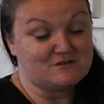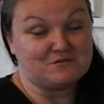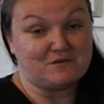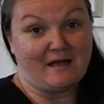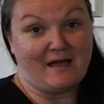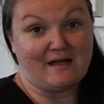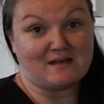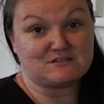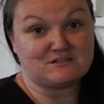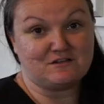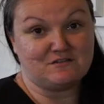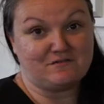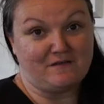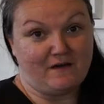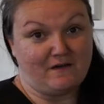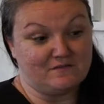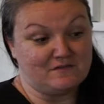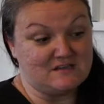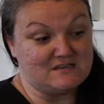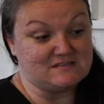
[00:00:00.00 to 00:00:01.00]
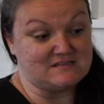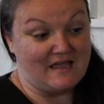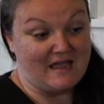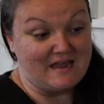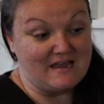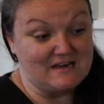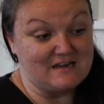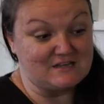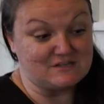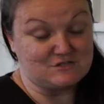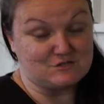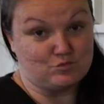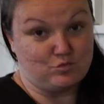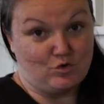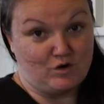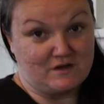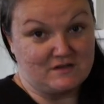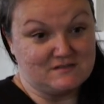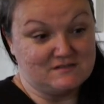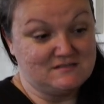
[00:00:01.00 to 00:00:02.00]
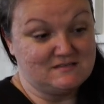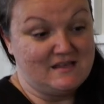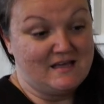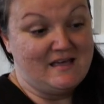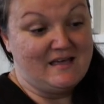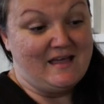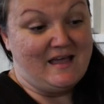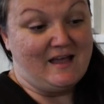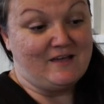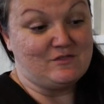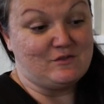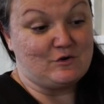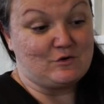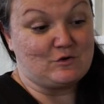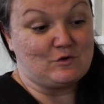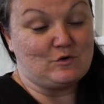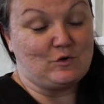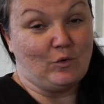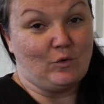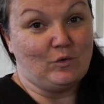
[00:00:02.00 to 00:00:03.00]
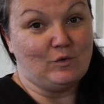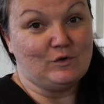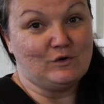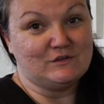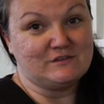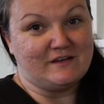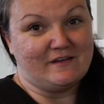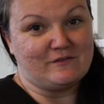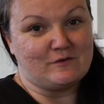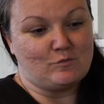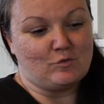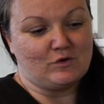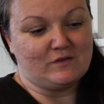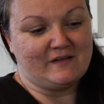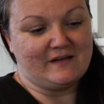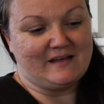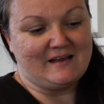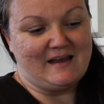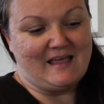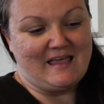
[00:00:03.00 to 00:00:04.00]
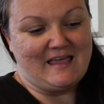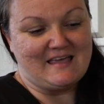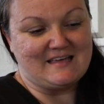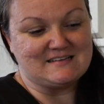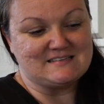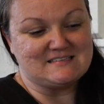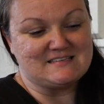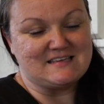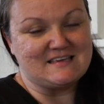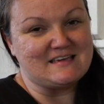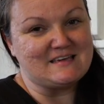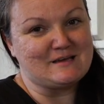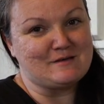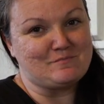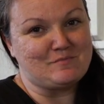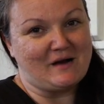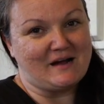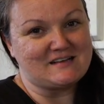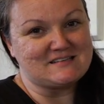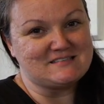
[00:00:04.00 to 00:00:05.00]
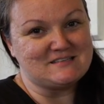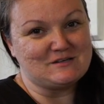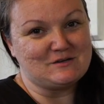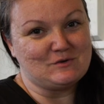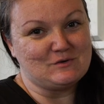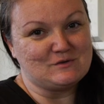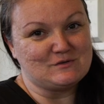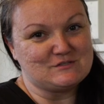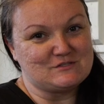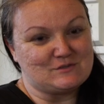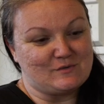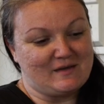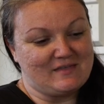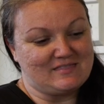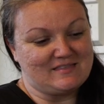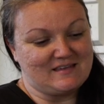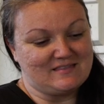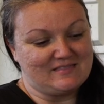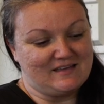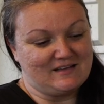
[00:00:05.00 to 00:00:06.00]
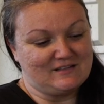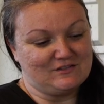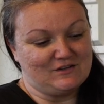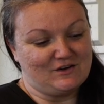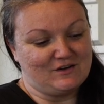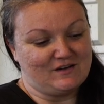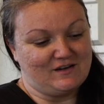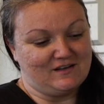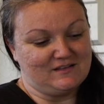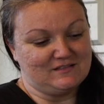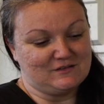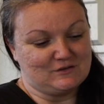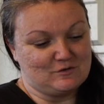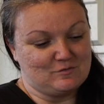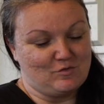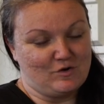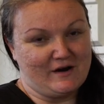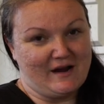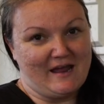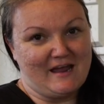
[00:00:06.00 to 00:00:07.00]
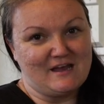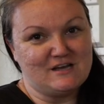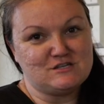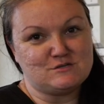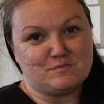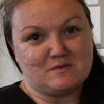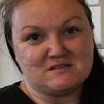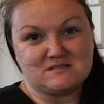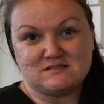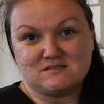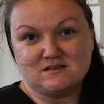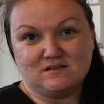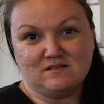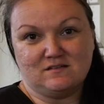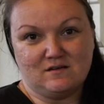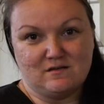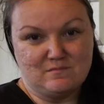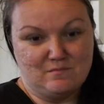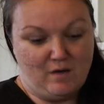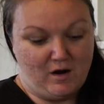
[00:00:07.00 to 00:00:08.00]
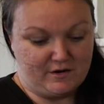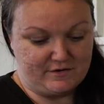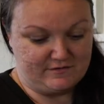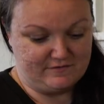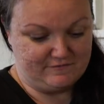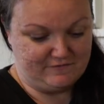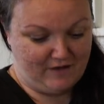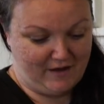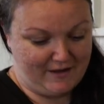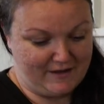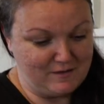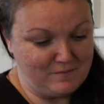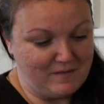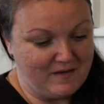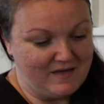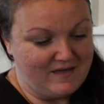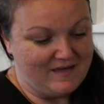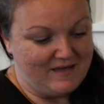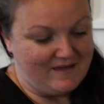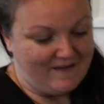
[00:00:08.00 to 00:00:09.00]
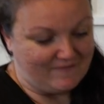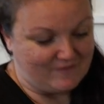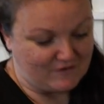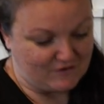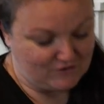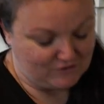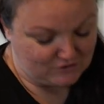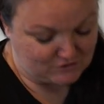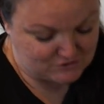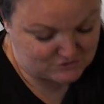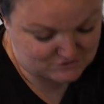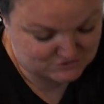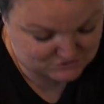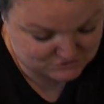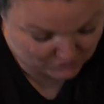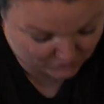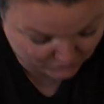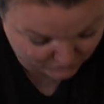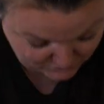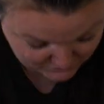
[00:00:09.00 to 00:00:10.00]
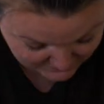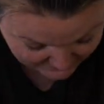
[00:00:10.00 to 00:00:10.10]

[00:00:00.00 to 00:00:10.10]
So I actually found these eight inch ones and they're gold and they're more like an antique brassy gold. So I think they look a little more aged, but still a modern vibe. And they're gonna look so